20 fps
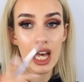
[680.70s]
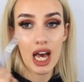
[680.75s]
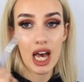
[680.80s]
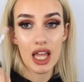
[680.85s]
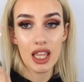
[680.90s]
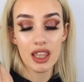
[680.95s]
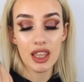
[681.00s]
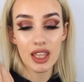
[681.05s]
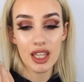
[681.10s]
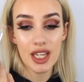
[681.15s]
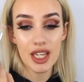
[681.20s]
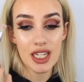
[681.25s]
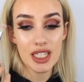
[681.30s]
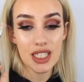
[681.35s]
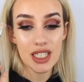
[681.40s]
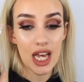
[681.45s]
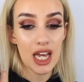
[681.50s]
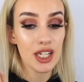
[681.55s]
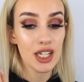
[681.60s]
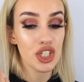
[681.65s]
and this
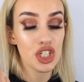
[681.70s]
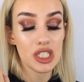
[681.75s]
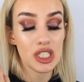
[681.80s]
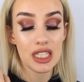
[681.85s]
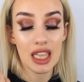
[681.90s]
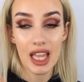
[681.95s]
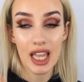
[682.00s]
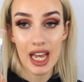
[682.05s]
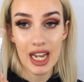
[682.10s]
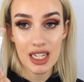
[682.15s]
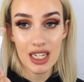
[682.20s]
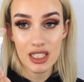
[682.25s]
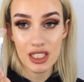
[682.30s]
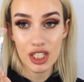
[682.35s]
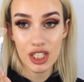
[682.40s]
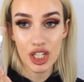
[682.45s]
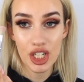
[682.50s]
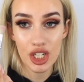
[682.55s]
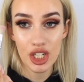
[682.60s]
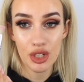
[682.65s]
I just like
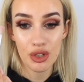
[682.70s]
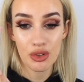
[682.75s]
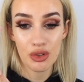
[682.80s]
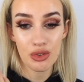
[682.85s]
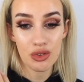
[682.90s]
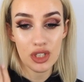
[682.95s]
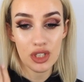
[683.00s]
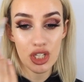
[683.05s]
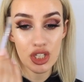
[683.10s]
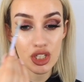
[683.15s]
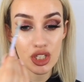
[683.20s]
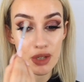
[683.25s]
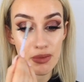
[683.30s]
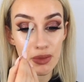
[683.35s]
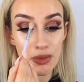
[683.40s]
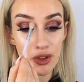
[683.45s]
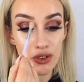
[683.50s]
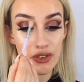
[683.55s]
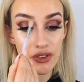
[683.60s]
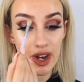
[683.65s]
to use to
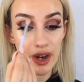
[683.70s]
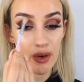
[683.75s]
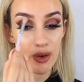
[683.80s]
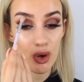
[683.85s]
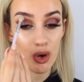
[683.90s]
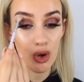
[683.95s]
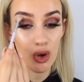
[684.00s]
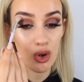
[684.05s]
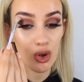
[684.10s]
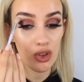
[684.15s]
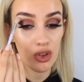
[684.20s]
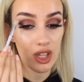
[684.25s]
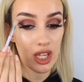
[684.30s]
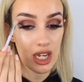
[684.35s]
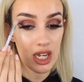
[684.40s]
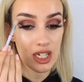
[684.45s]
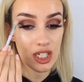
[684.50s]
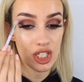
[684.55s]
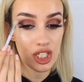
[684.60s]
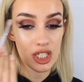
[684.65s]
buff out all the
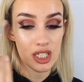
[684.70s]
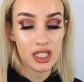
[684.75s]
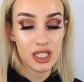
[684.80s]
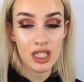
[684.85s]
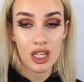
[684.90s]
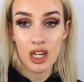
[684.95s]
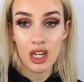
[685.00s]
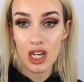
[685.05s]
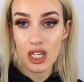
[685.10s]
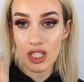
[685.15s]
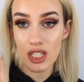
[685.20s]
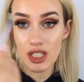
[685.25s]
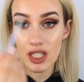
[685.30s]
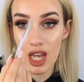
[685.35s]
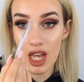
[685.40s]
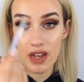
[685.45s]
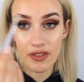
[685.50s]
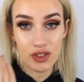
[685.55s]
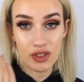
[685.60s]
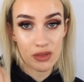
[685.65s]
edges. So
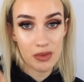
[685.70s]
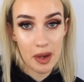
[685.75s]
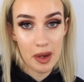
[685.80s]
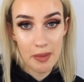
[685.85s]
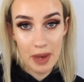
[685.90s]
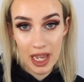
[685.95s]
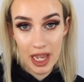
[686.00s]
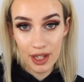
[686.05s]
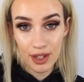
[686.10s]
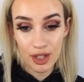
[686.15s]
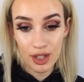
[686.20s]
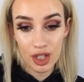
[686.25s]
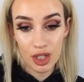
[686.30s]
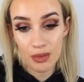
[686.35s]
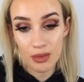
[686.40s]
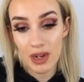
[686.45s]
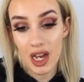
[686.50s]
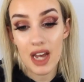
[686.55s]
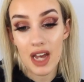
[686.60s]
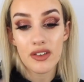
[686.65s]
I've done my
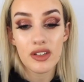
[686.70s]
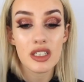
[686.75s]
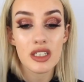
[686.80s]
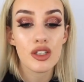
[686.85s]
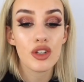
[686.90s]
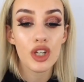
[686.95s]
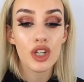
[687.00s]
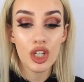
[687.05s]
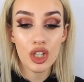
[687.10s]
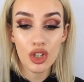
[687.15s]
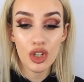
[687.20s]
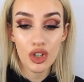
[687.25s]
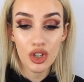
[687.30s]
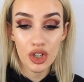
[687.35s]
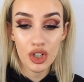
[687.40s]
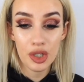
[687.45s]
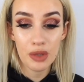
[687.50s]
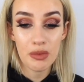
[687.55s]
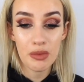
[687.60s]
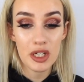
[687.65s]
makeup, everything's looking
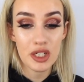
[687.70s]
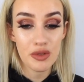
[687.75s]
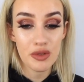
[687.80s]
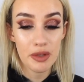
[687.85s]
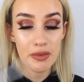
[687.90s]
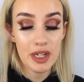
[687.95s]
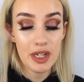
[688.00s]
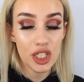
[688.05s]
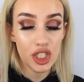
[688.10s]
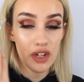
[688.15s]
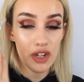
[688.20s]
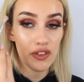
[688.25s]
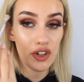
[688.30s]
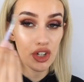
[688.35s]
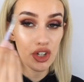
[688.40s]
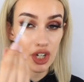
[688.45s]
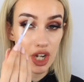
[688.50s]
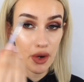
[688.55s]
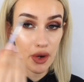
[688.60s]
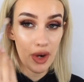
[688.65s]
good, but I just want to make sure I've
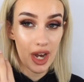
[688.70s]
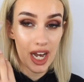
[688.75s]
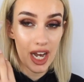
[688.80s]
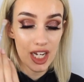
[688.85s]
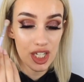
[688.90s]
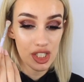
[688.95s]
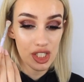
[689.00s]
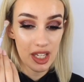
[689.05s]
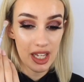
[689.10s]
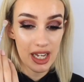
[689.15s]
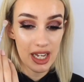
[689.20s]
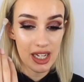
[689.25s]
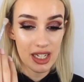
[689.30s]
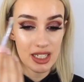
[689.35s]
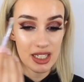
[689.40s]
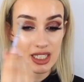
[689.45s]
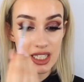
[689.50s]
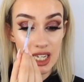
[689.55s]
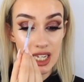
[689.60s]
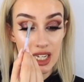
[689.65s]
got no harsh
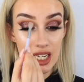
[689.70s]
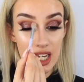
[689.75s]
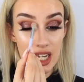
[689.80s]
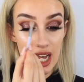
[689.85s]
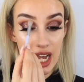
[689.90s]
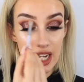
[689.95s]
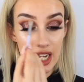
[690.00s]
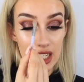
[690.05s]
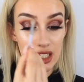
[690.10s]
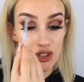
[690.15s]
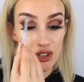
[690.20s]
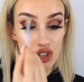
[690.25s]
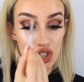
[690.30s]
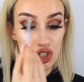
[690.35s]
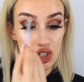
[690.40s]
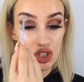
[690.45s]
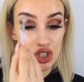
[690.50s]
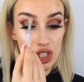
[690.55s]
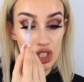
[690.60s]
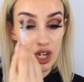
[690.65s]
lines. I can literally
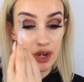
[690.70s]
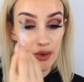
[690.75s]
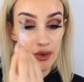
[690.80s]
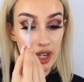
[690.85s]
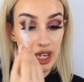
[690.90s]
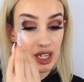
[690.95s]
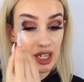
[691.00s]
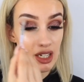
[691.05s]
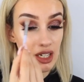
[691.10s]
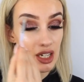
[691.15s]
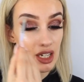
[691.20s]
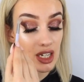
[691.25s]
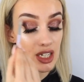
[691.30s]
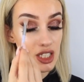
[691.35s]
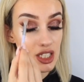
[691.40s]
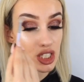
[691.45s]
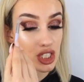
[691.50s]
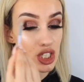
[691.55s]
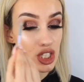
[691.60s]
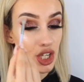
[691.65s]
just go in,
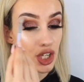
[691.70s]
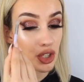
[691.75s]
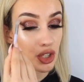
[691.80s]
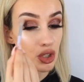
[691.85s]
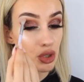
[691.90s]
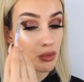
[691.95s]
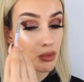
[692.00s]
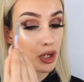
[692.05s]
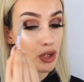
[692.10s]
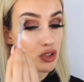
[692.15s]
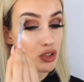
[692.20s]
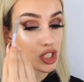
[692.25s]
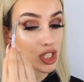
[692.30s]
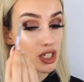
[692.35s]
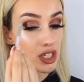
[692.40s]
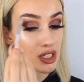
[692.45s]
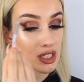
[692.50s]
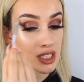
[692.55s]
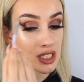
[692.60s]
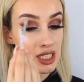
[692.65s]
circle
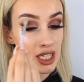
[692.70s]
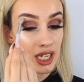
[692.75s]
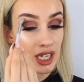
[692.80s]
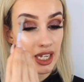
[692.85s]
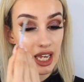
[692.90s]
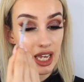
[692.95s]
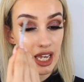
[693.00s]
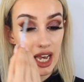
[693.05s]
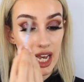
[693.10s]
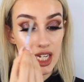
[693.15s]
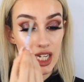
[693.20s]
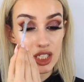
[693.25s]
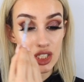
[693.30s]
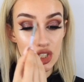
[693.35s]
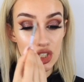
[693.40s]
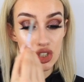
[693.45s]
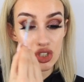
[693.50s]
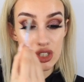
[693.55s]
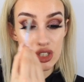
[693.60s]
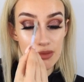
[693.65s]
motions, and
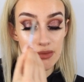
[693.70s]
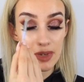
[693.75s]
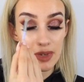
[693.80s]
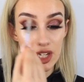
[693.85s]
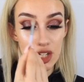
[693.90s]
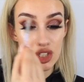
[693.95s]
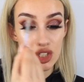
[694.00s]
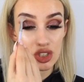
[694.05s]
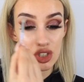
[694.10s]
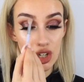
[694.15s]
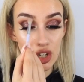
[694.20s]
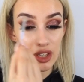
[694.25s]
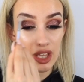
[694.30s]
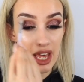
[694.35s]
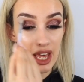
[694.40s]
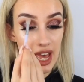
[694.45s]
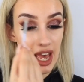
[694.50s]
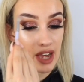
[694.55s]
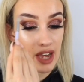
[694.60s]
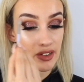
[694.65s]
just make sure
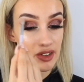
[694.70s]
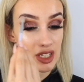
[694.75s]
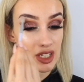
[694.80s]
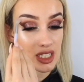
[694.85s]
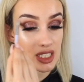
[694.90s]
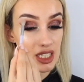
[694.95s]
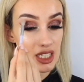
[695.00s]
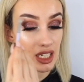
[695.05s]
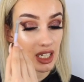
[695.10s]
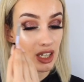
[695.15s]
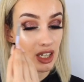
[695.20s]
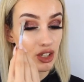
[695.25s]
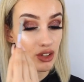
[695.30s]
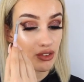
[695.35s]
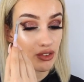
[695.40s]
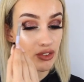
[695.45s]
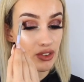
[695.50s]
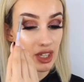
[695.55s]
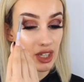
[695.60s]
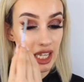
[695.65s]
that everything's
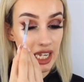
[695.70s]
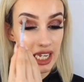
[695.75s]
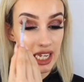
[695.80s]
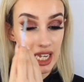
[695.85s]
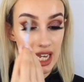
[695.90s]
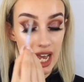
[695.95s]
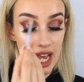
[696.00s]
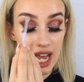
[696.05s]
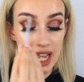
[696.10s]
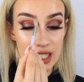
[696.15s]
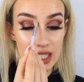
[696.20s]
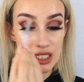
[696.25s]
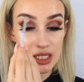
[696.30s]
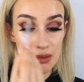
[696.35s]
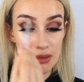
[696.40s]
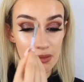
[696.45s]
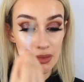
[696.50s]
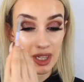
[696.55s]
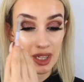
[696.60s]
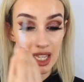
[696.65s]
lovely and
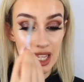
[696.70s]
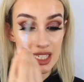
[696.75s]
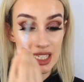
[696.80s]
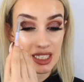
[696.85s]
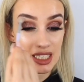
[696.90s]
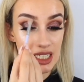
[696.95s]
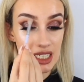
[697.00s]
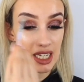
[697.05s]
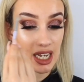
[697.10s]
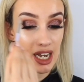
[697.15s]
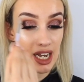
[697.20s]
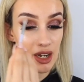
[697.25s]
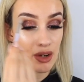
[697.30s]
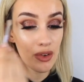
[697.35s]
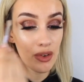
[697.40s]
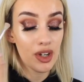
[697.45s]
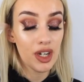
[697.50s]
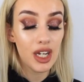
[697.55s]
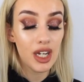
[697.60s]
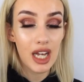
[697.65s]
blended
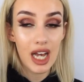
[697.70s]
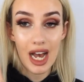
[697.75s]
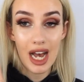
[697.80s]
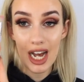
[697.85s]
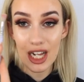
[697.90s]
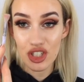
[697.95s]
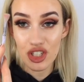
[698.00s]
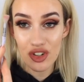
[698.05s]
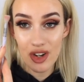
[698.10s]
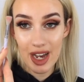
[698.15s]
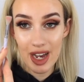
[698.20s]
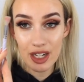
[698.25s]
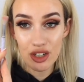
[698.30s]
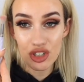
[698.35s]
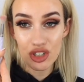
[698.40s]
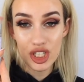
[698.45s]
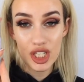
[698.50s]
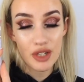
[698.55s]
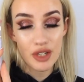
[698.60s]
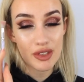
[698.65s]
out. I try not
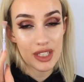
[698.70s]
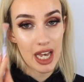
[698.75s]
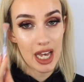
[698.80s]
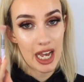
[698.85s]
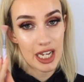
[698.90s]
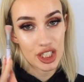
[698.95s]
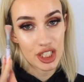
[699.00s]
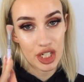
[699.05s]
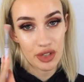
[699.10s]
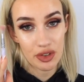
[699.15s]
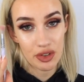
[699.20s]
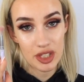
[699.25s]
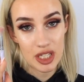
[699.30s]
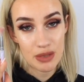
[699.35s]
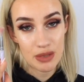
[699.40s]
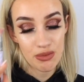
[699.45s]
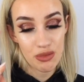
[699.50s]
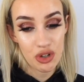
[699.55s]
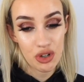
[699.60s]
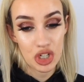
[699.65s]
to use eyeshadow on this
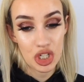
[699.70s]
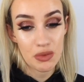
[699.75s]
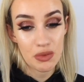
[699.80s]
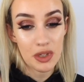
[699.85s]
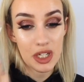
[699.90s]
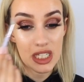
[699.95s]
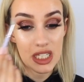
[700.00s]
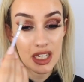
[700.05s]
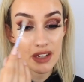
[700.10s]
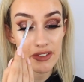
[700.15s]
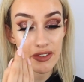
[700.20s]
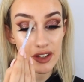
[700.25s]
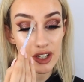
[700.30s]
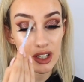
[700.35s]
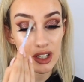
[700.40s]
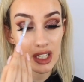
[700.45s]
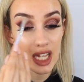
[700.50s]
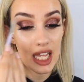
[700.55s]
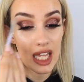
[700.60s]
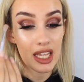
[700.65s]
brush because I
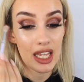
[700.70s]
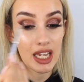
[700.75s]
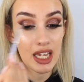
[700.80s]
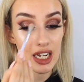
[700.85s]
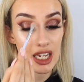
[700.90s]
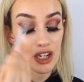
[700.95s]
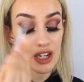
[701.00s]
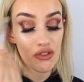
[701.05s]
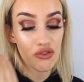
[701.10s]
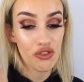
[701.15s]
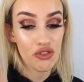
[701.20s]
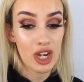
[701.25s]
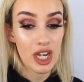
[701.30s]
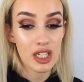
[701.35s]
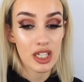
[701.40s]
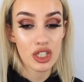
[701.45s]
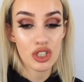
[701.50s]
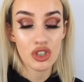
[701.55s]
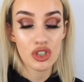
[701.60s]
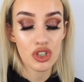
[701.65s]
feel like then it
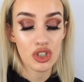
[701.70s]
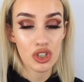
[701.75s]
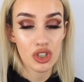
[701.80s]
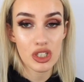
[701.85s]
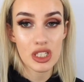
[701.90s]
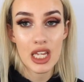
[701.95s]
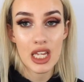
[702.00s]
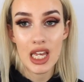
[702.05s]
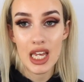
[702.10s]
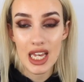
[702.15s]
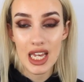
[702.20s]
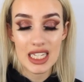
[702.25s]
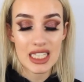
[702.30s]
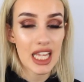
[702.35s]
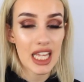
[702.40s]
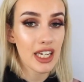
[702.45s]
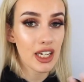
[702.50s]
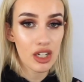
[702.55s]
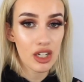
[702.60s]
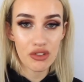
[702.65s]
really does. It's
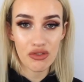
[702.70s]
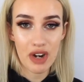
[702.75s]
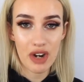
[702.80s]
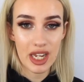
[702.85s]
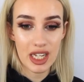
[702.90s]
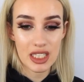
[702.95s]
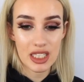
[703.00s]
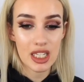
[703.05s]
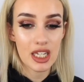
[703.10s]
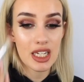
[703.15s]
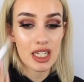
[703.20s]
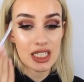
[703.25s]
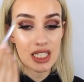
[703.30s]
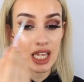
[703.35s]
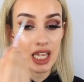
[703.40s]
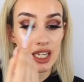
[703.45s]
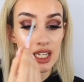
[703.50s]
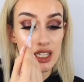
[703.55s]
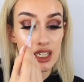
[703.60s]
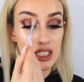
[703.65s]
like an eraser, it's
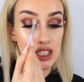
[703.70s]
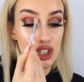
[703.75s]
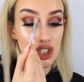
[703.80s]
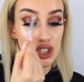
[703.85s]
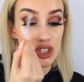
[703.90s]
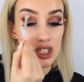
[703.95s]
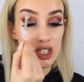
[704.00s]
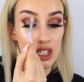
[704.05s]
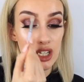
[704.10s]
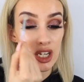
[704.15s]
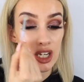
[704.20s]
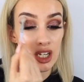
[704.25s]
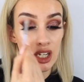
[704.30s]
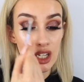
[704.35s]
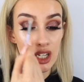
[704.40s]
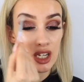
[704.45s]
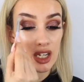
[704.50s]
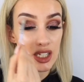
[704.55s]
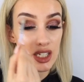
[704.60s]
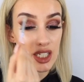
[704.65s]
like it's just gonna
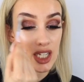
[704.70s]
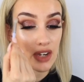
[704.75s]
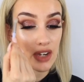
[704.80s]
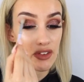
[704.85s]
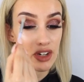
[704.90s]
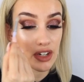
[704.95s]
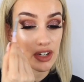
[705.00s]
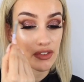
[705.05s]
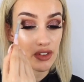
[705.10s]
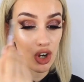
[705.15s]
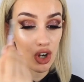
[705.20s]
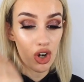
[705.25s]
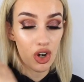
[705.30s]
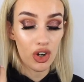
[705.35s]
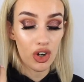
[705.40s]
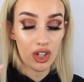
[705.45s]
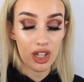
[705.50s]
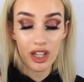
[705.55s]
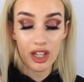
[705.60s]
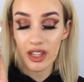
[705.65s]
get rid of
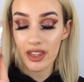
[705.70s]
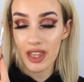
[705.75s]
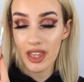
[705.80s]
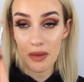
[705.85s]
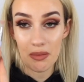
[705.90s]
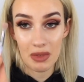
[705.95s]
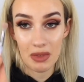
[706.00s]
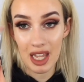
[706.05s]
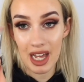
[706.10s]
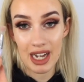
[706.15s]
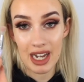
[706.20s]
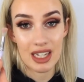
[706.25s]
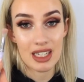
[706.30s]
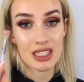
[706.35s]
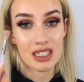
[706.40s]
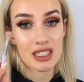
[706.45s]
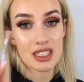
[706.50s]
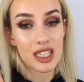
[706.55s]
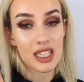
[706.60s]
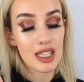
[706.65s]
all them
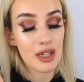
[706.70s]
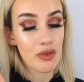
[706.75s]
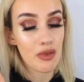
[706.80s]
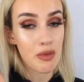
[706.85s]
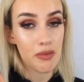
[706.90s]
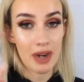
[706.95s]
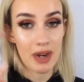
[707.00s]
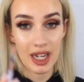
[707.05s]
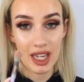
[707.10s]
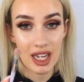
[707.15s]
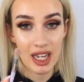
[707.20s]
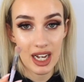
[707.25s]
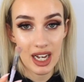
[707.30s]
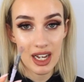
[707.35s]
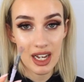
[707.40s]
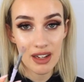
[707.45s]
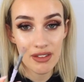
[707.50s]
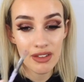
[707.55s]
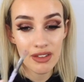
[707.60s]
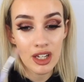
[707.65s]
lines that we might
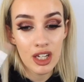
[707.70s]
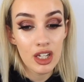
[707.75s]
have